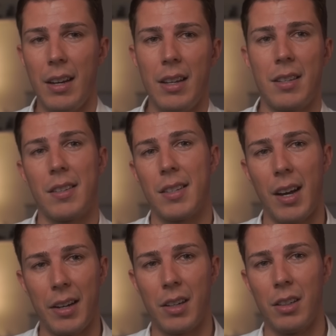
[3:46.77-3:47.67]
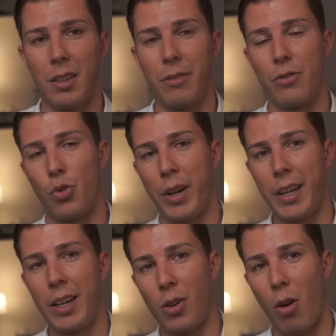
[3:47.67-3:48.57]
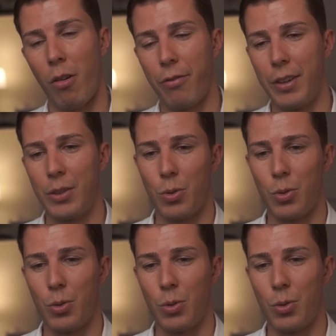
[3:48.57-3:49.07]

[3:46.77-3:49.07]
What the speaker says: It's a cycle of drinking coffee